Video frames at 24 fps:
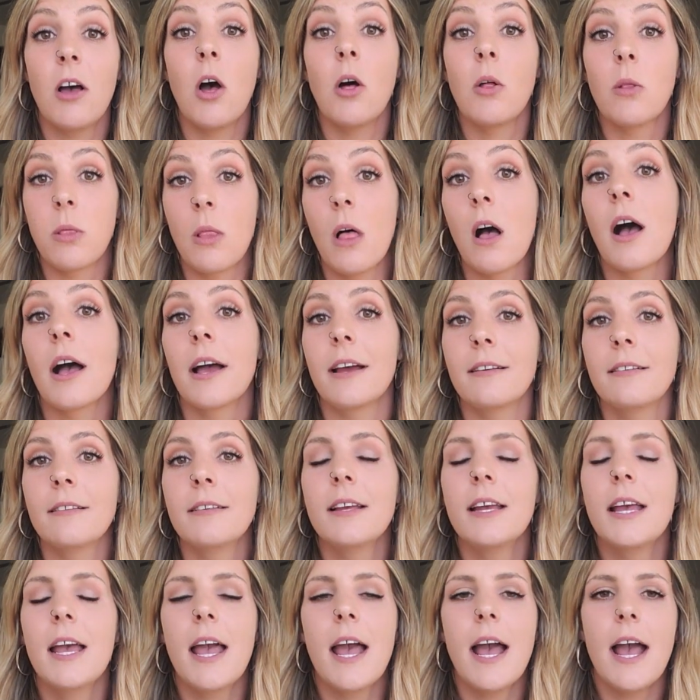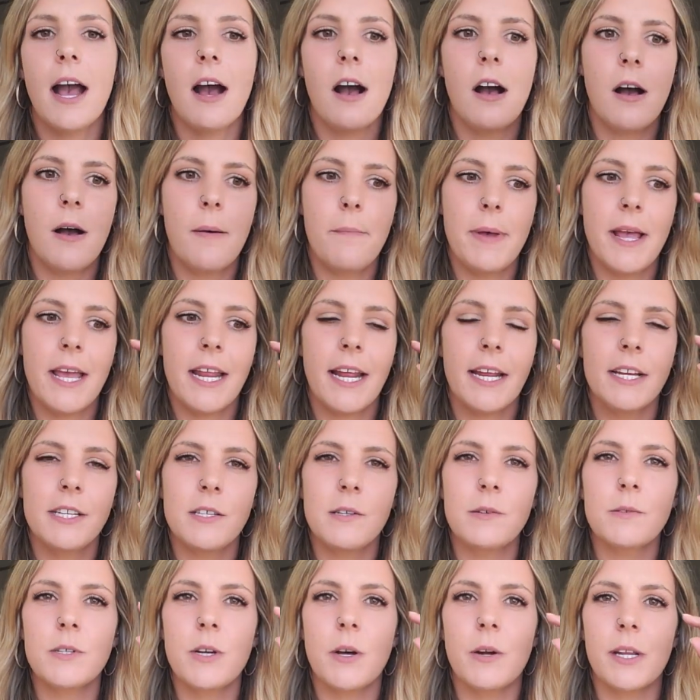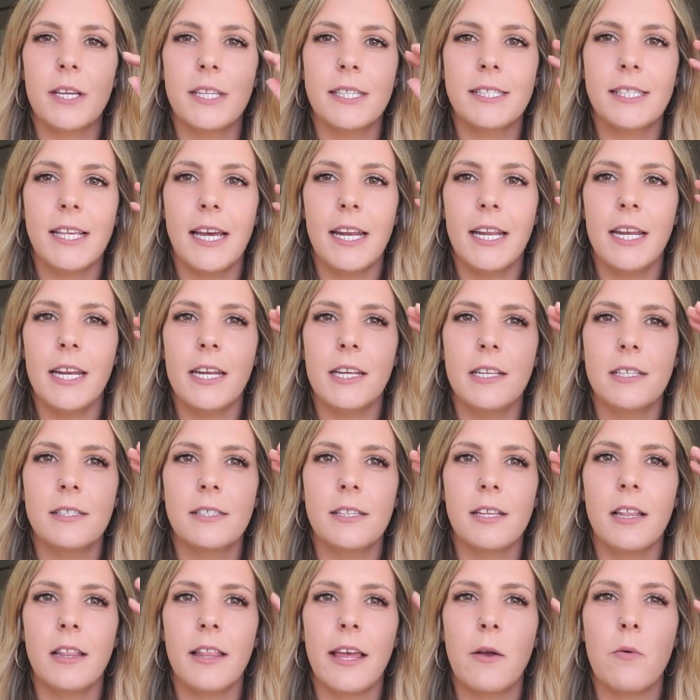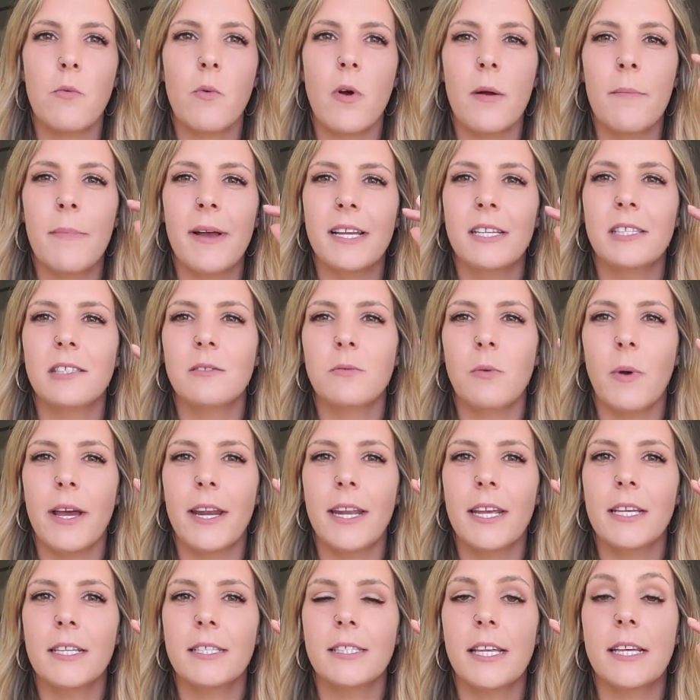a lot. And I do notice that it is like where my sweat is,